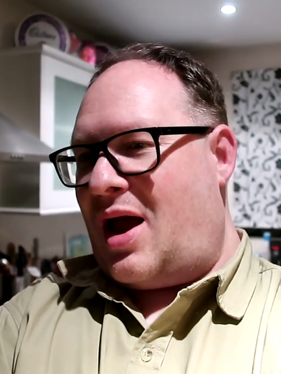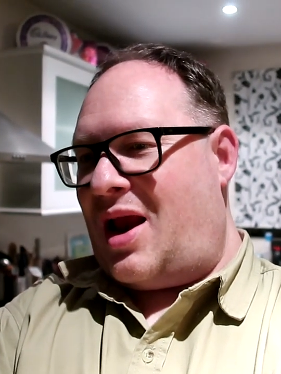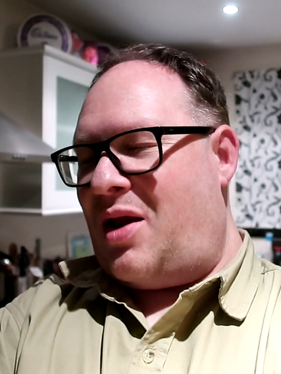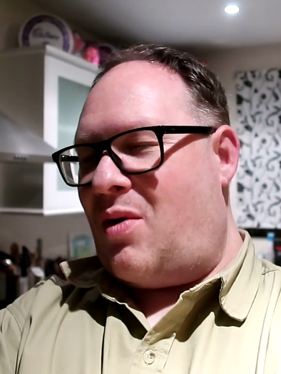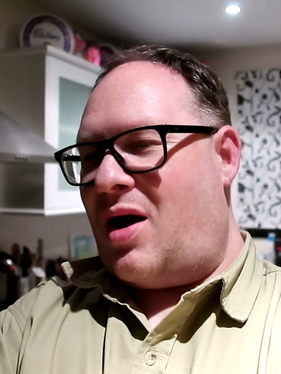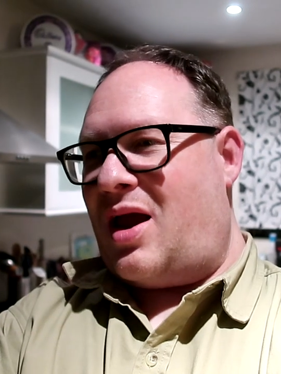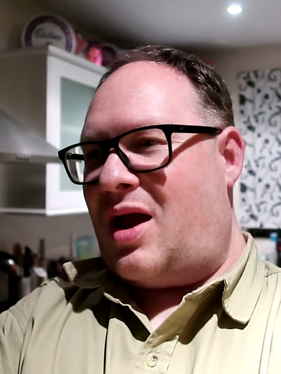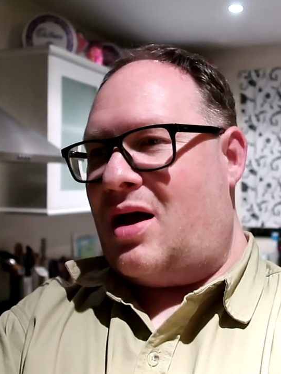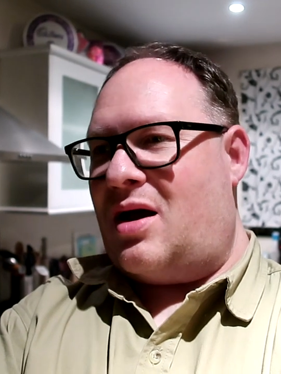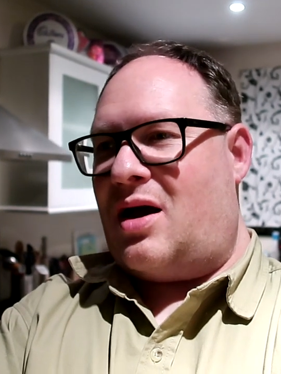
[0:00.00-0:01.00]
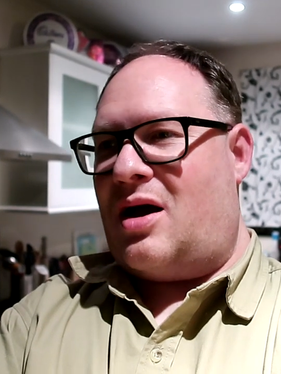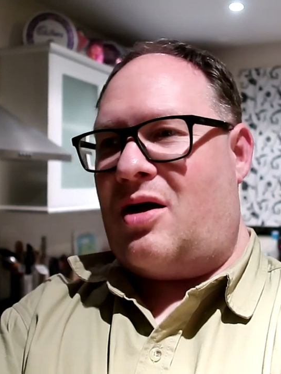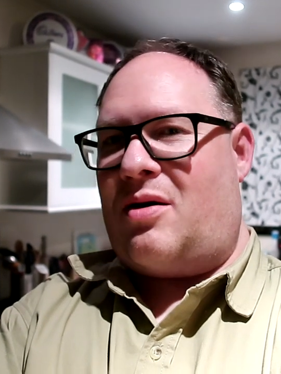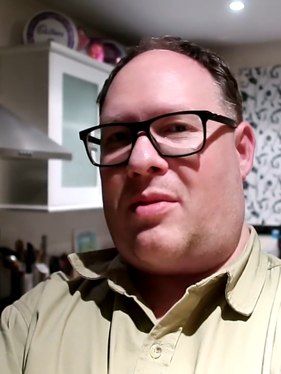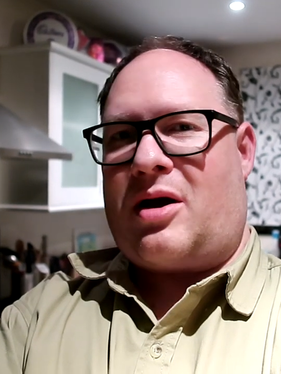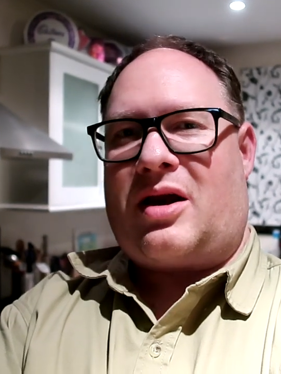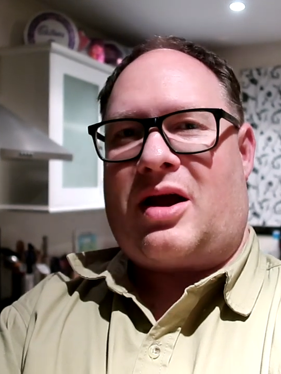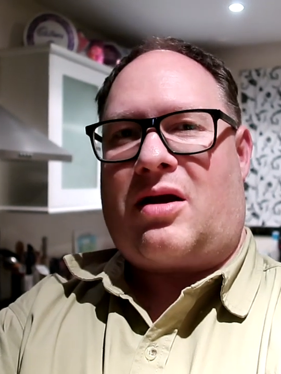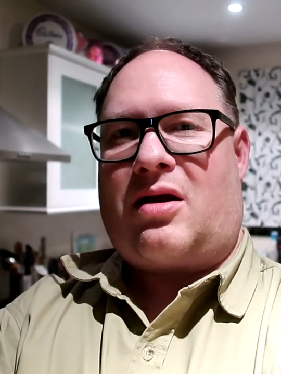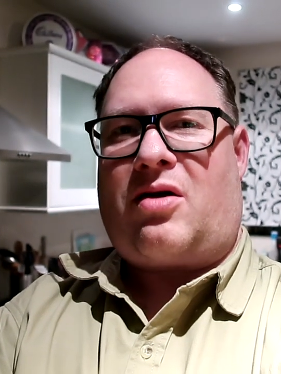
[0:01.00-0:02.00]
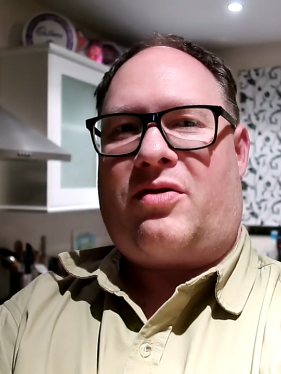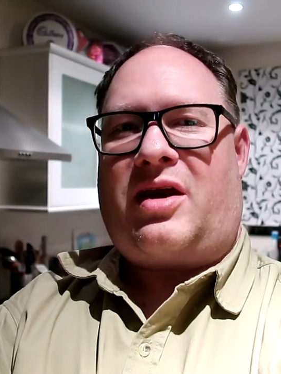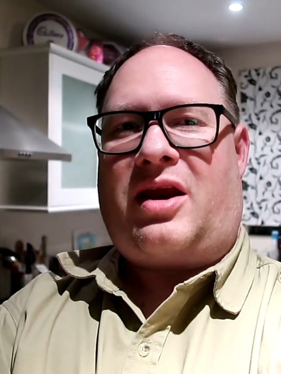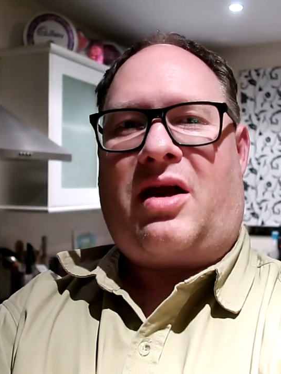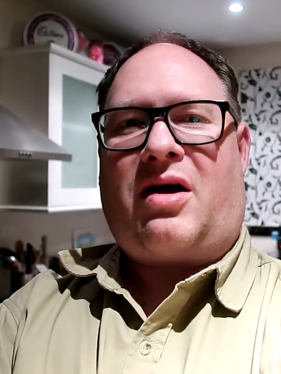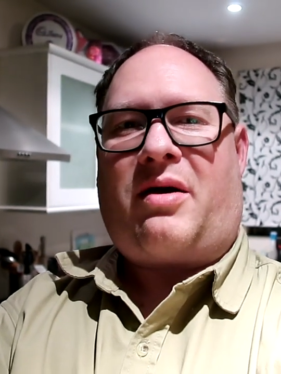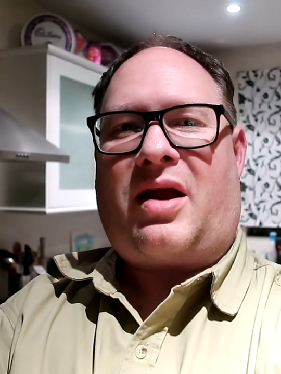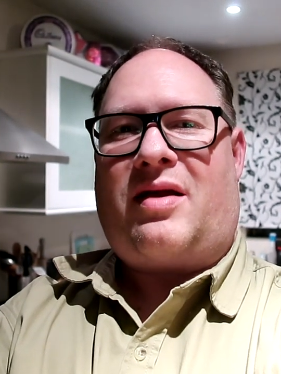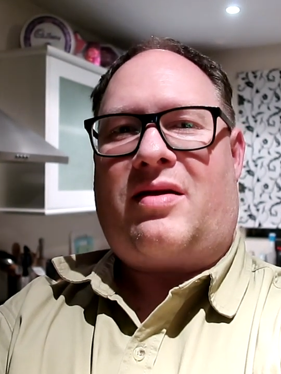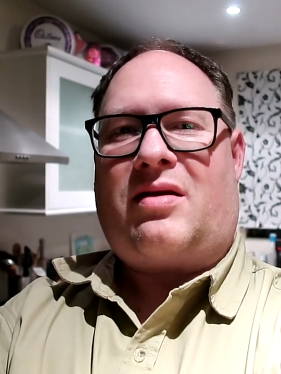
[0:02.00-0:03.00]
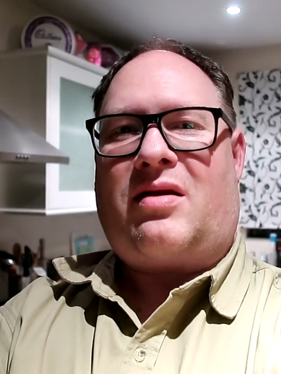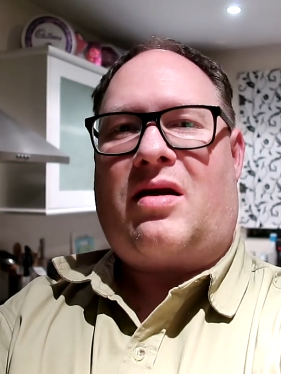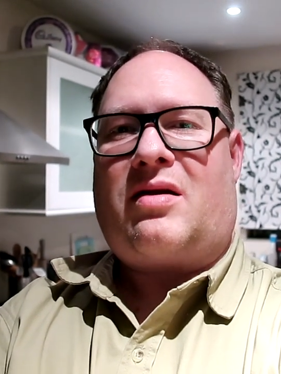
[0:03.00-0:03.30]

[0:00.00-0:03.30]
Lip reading: Anyway, I'm going to continue going in